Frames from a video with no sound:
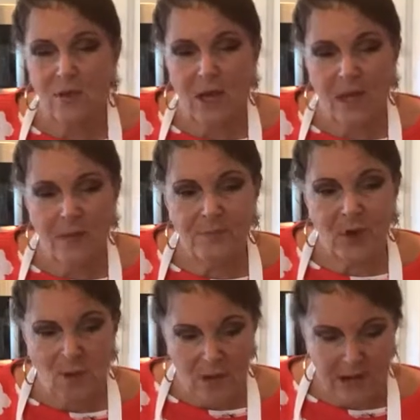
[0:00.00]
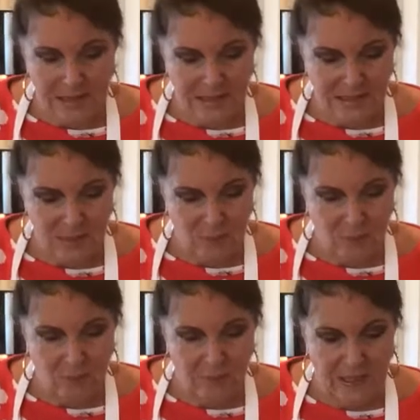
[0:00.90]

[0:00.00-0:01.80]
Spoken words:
So, all right, so